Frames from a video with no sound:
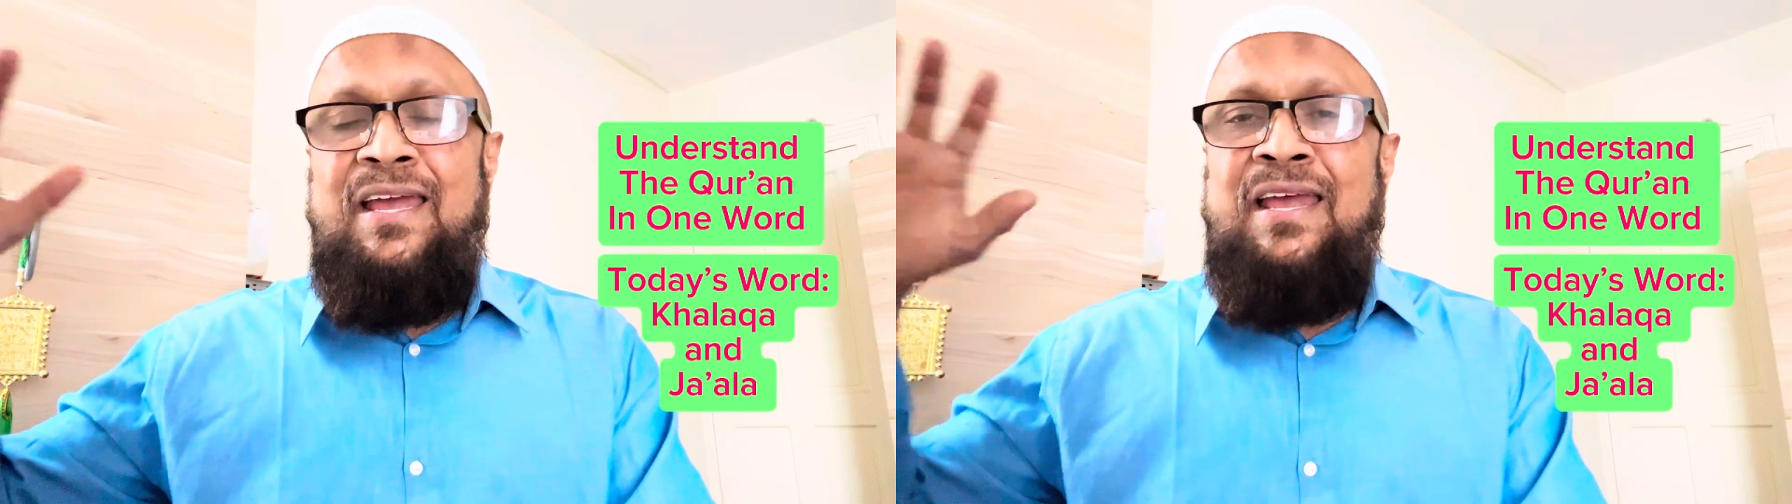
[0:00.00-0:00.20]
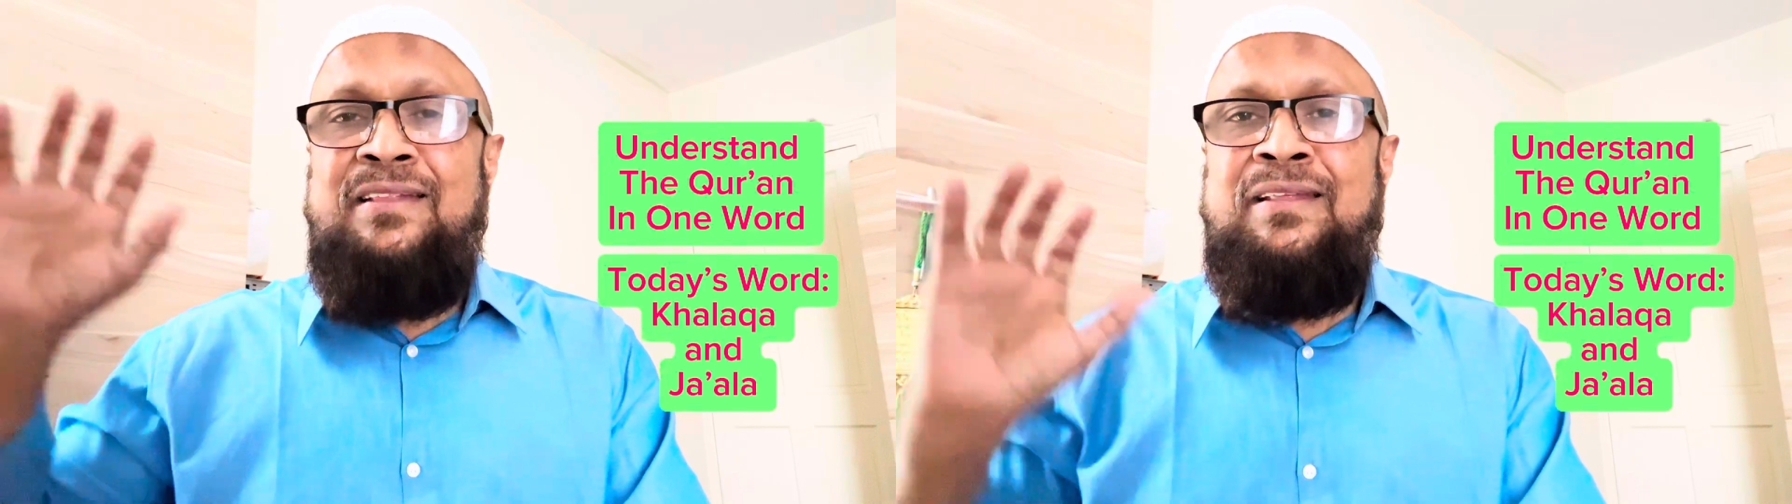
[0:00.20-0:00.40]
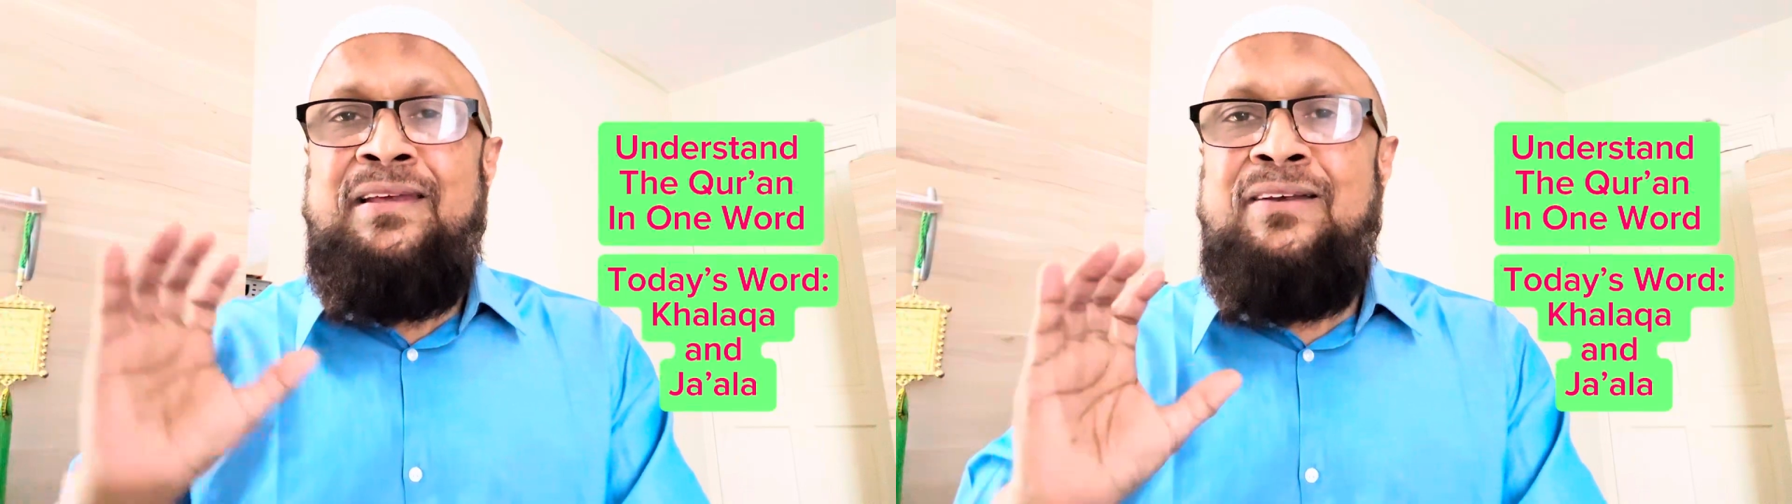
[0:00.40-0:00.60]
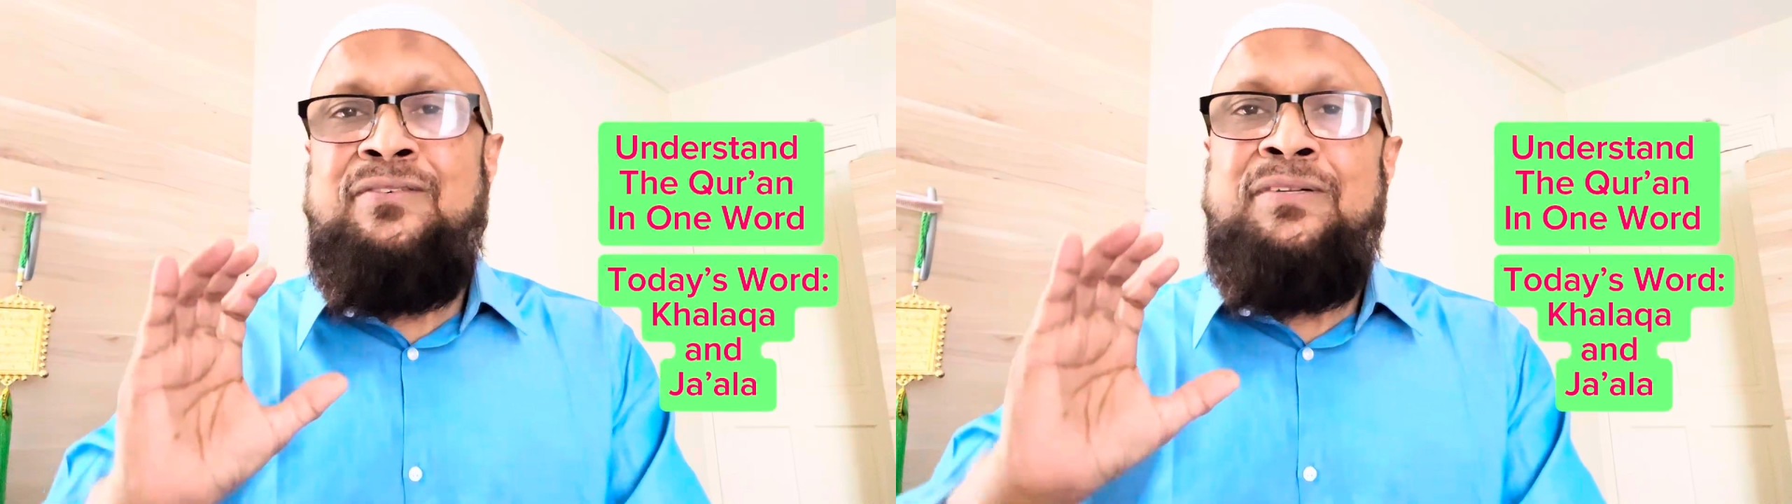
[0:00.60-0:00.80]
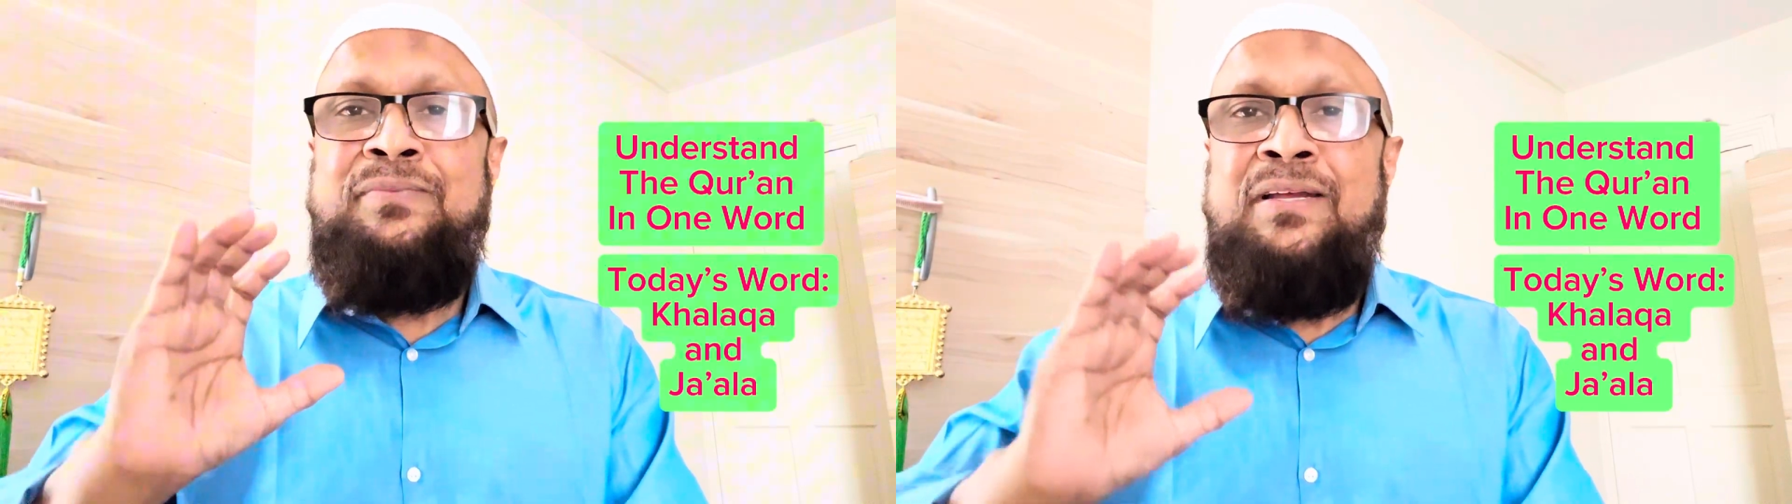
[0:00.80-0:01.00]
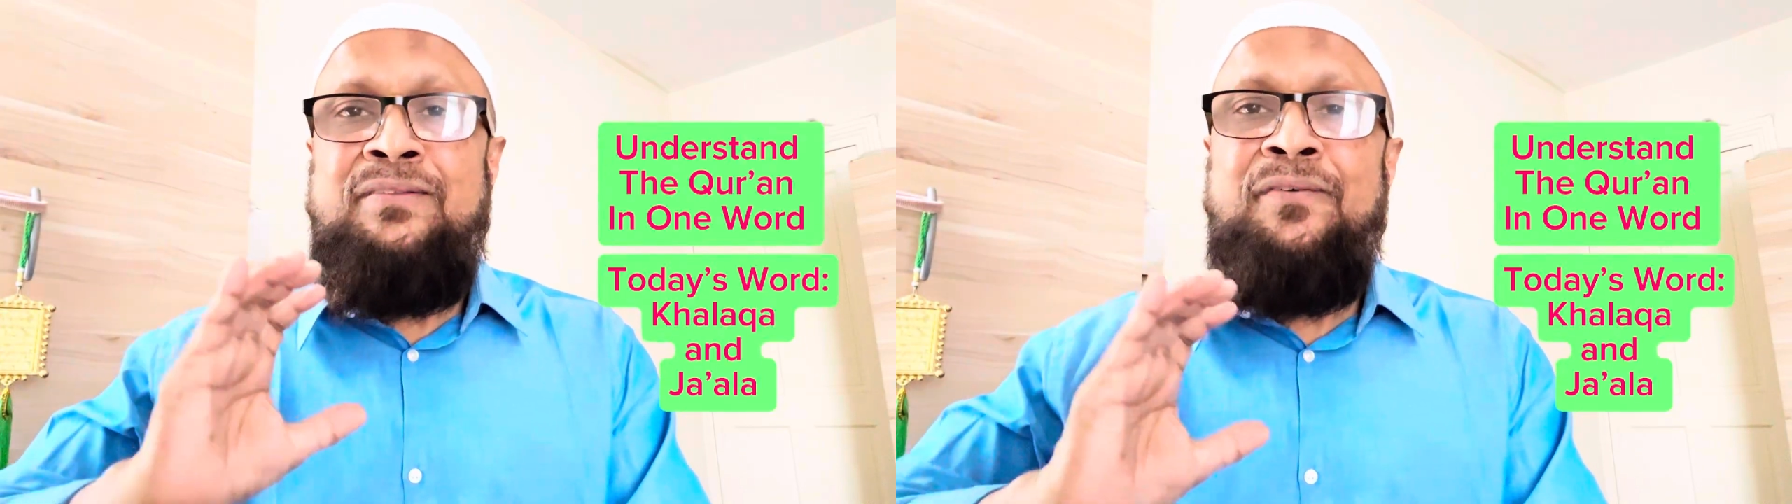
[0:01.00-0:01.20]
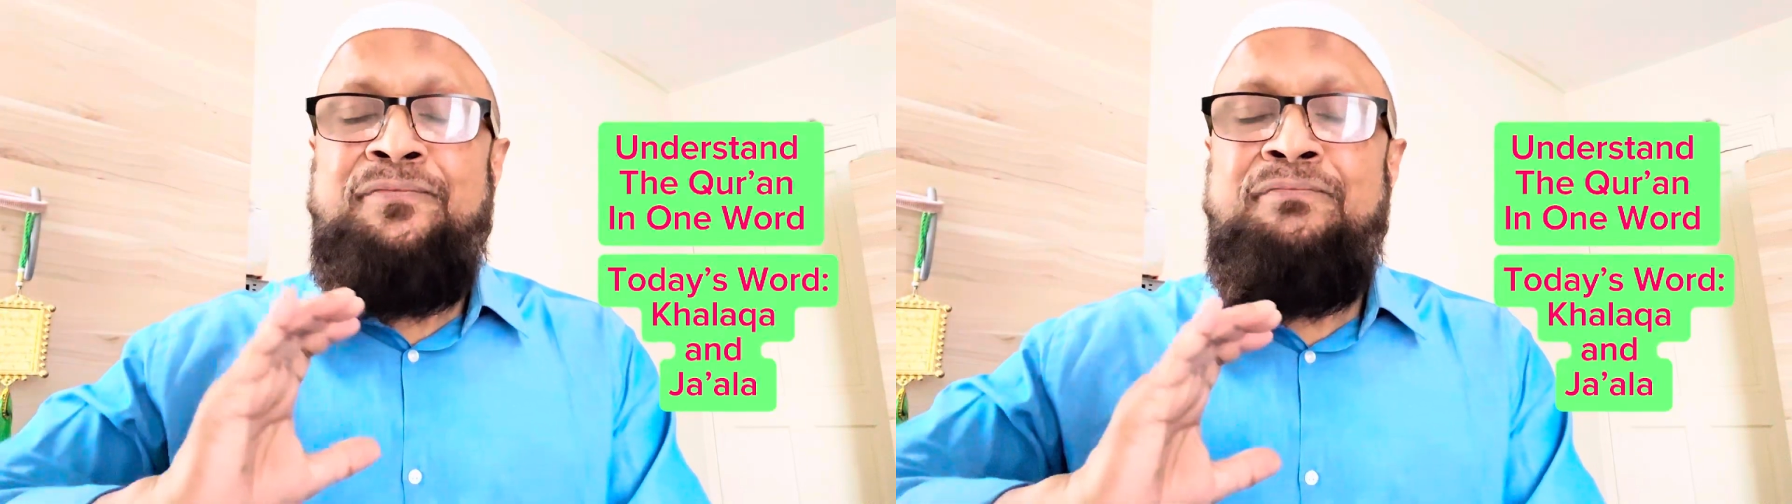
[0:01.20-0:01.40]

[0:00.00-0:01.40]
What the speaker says: the